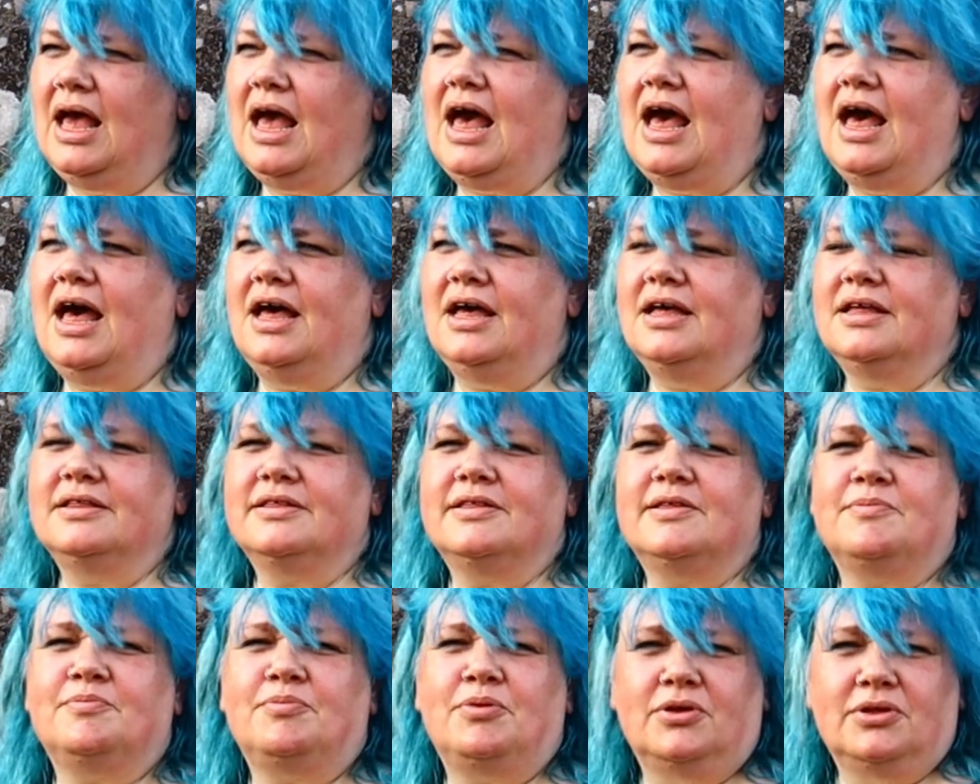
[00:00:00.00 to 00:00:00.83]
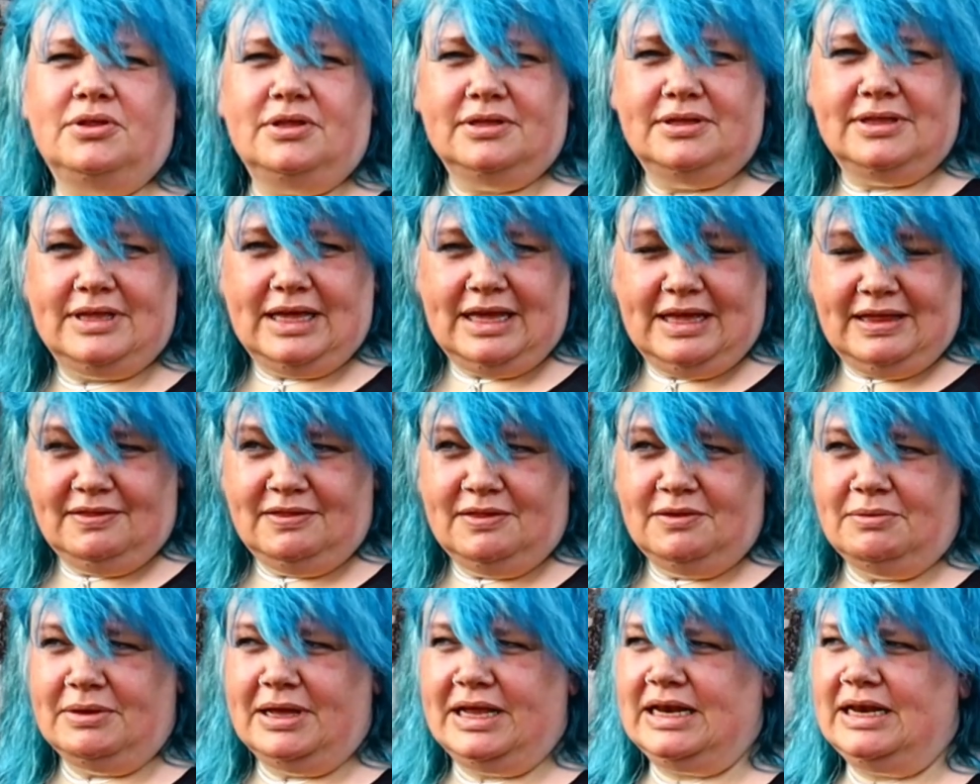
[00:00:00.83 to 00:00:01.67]
and put it
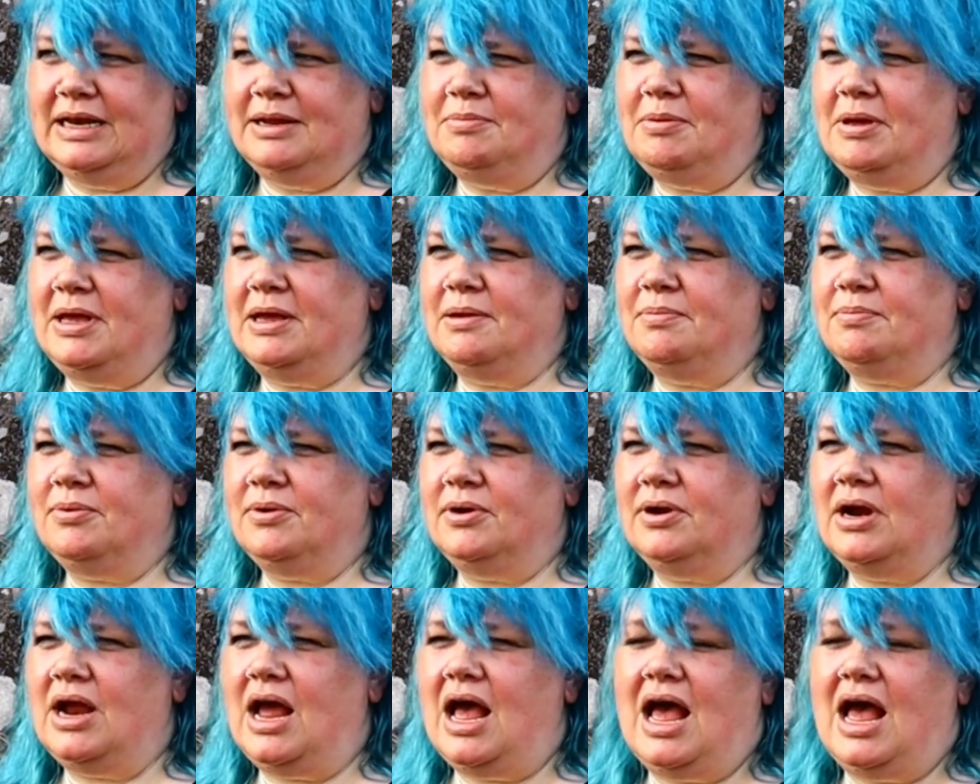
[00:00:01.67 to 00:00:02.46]
in the weekly paper,